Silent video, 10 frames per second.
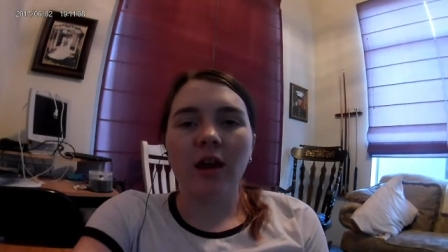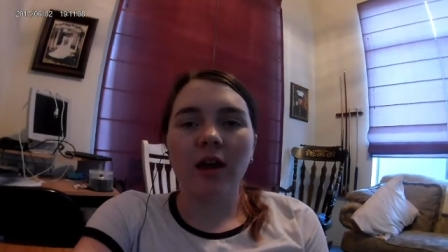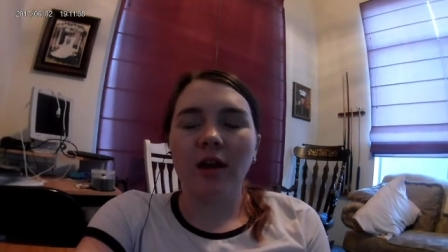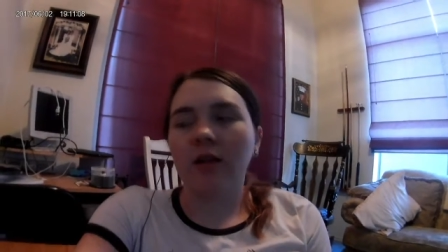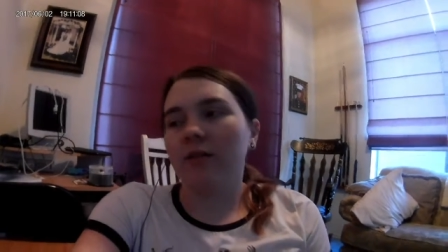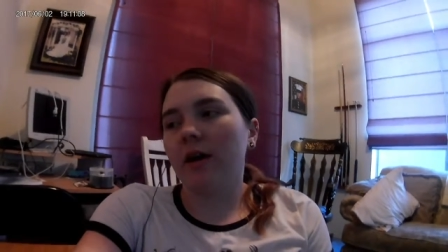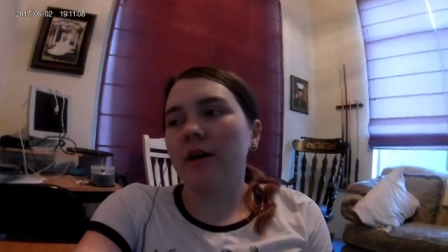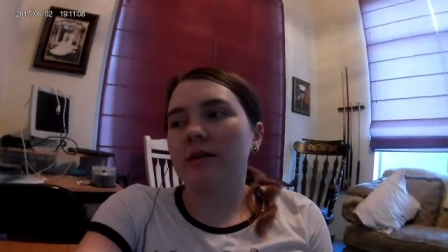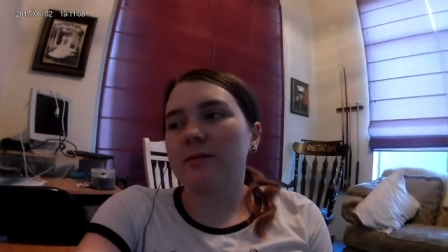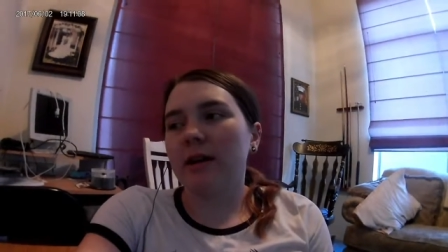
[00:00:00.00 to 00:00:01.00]
And that
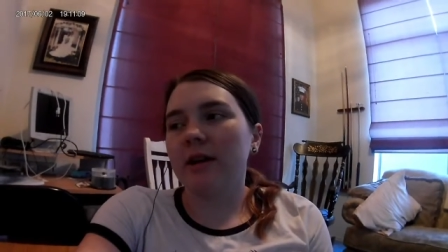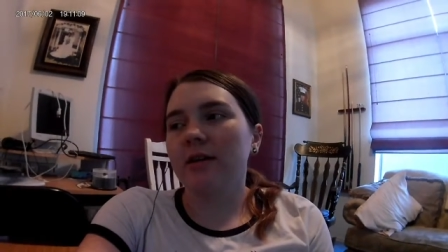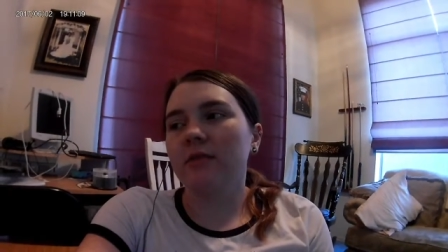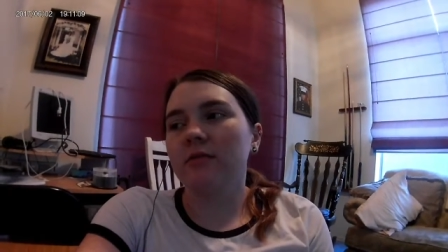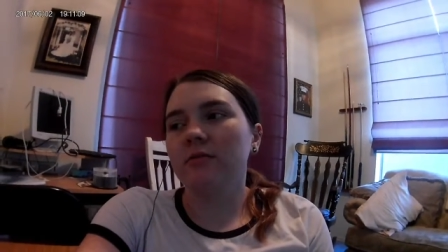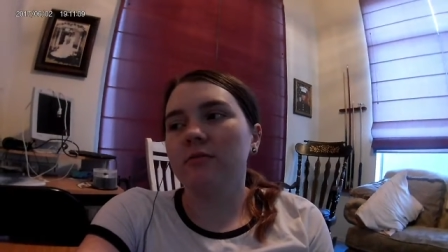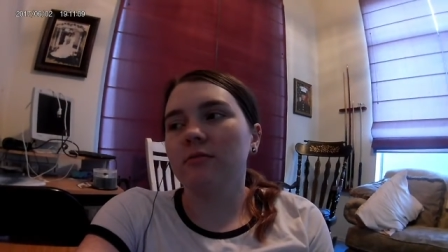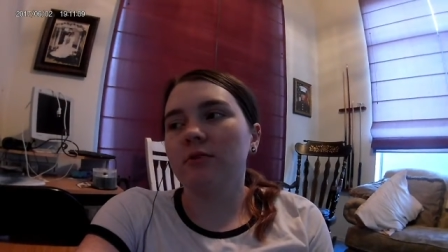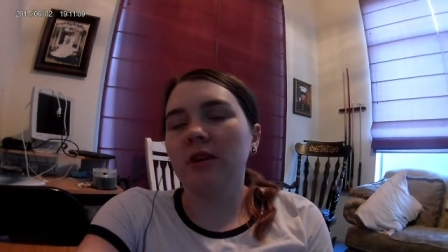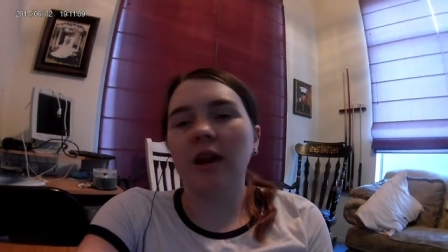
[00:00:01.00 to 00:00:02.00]
is my
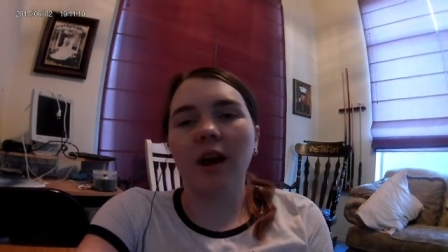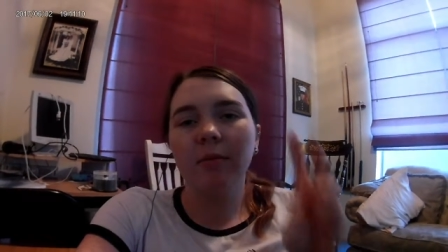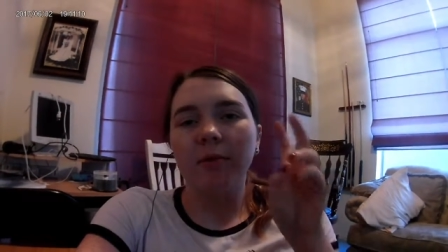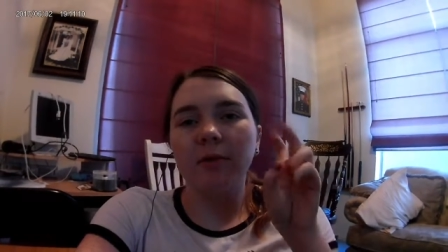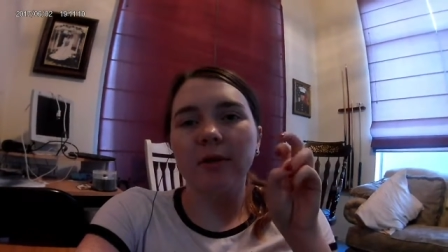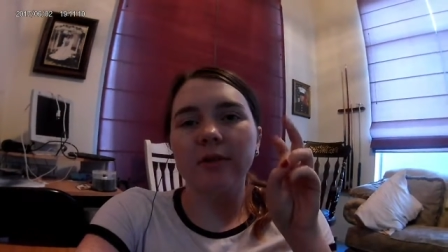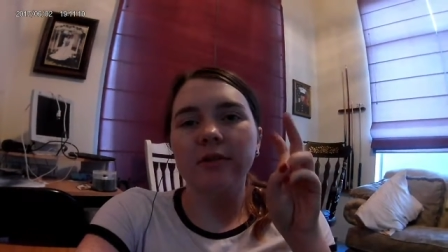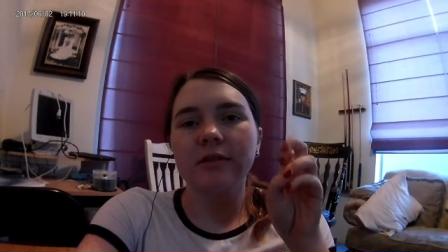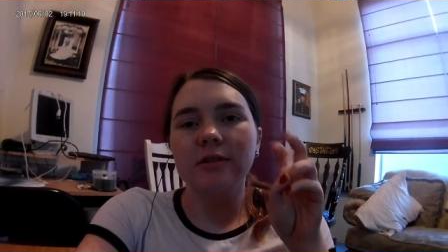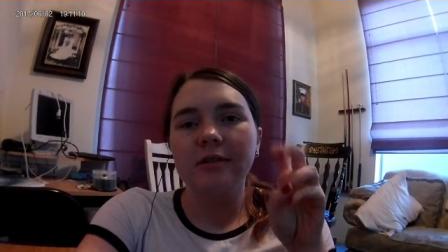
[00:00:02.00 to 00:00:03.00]
recap or
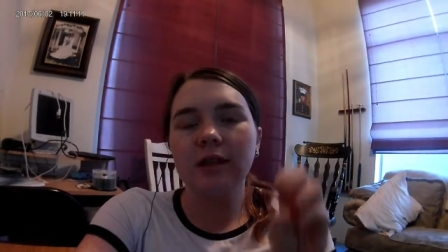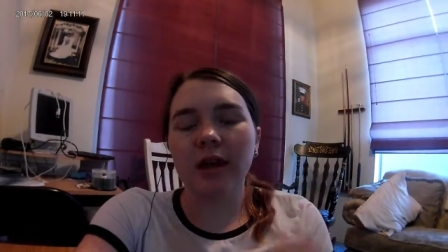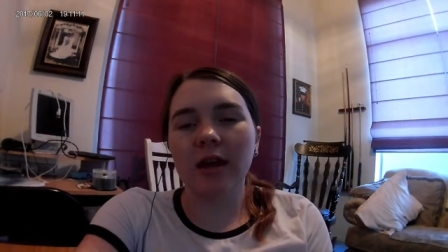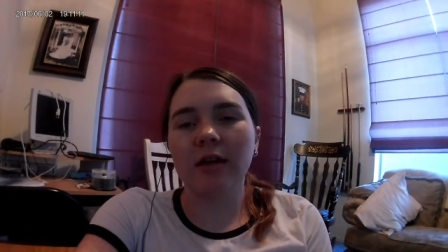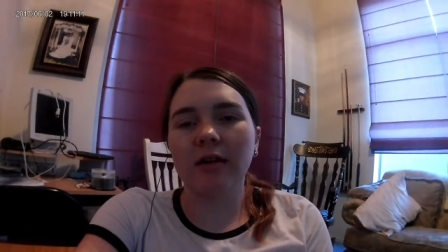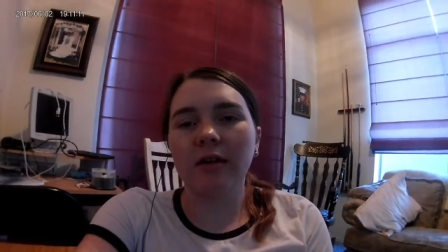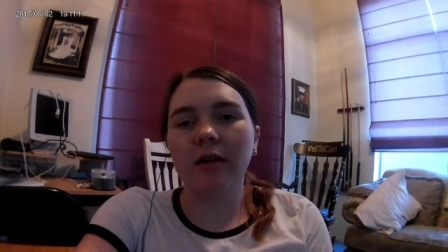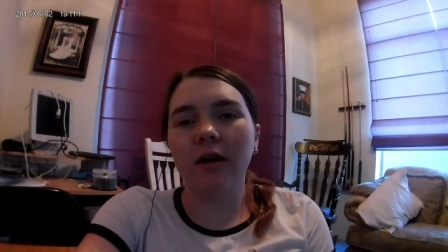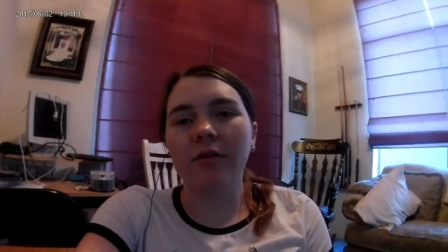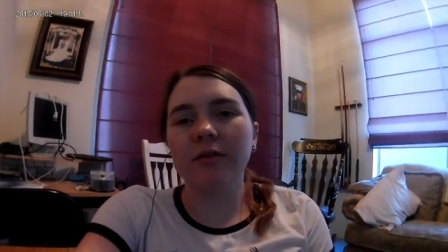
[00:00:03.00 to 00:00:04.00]
take
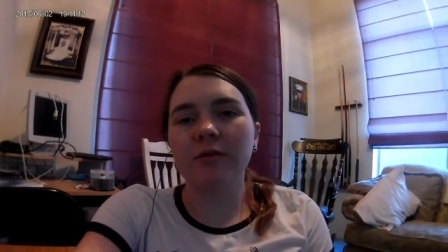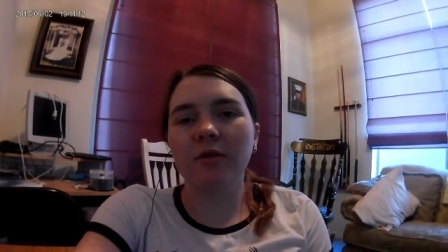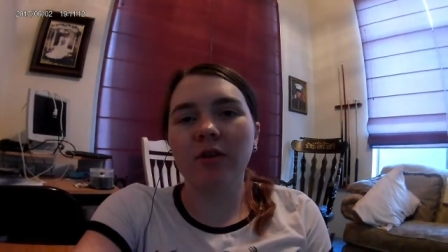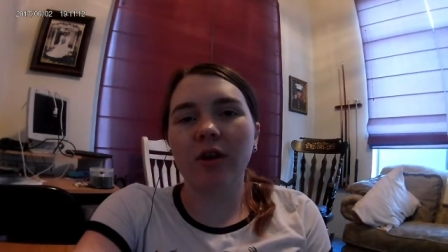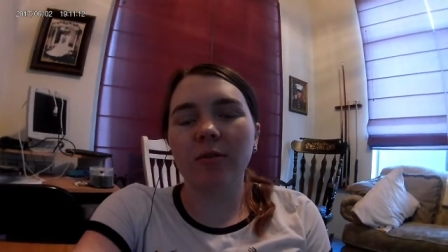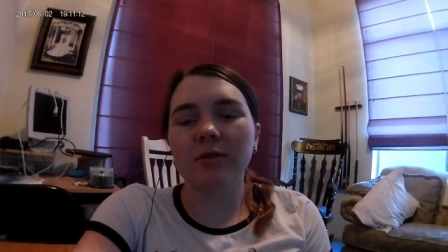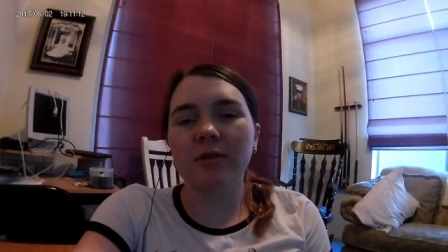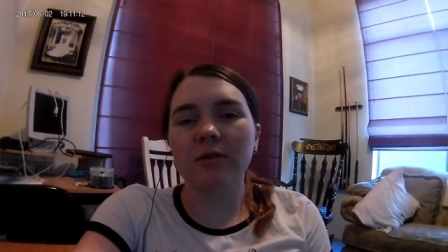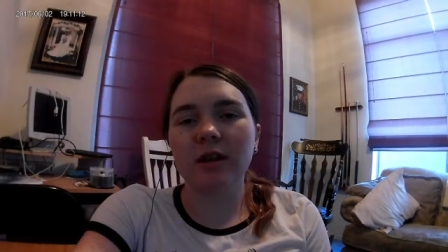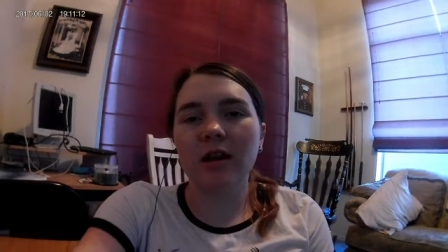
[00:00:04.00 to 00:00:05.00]
on this Riverdale
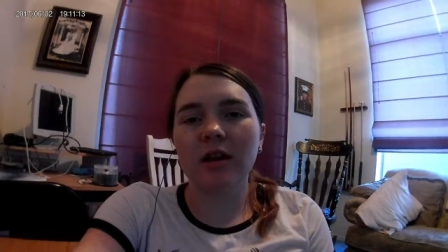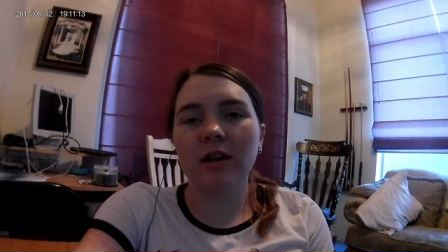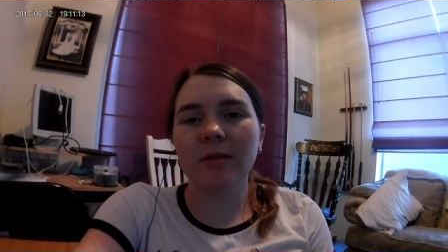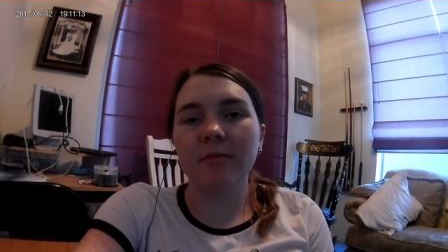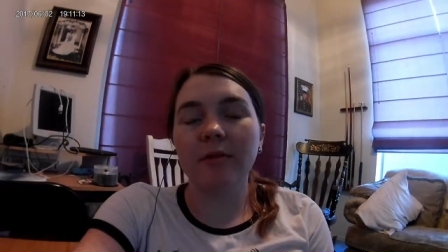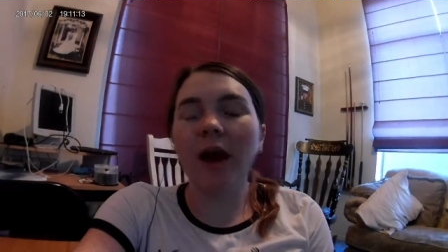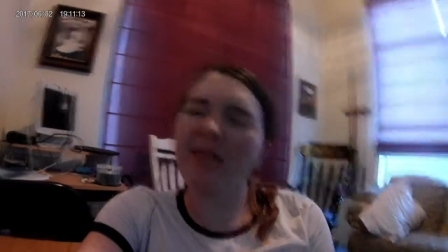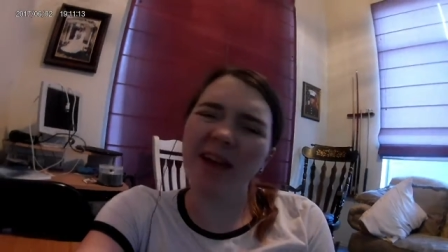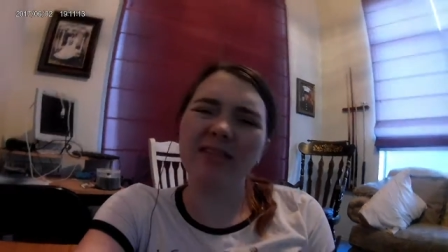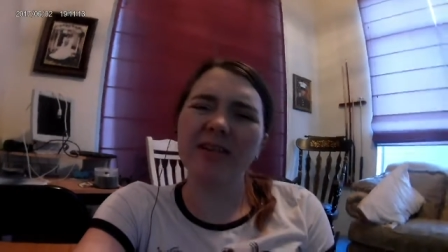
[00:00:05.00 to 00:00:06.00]
episode. And um, I
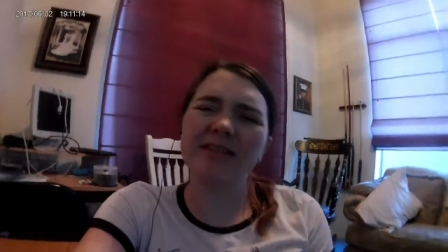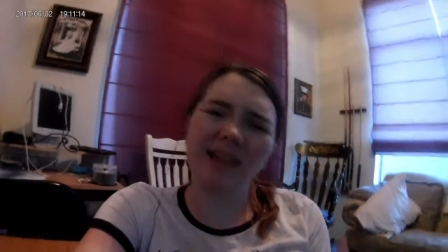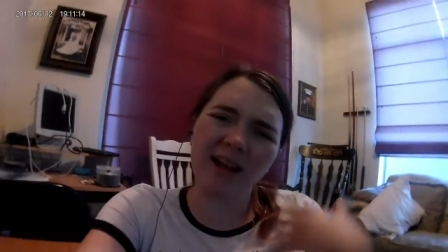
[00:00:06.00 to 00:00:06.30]
like this.